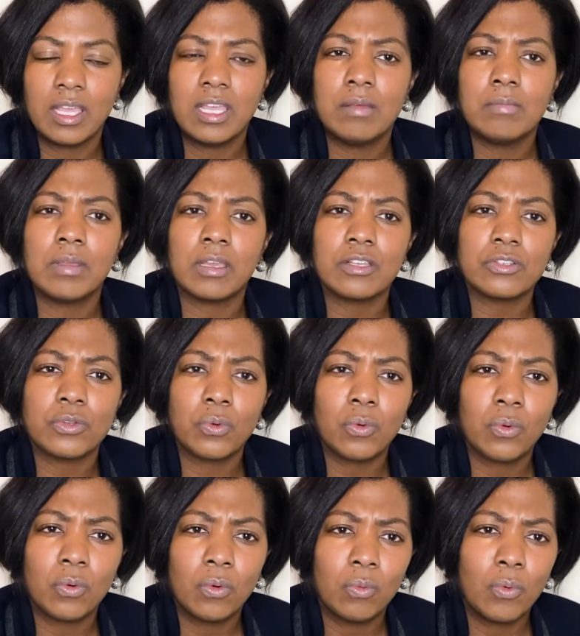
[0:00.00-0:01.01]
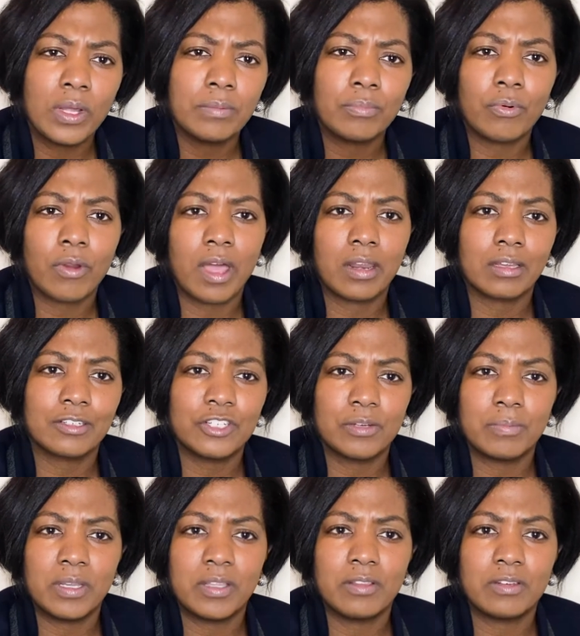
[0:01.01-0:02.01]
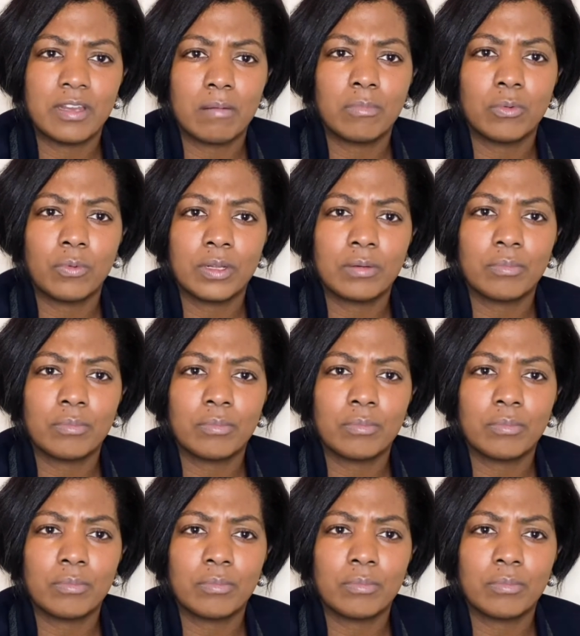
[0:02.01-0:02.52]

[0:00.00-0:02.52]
Because what product should be the number one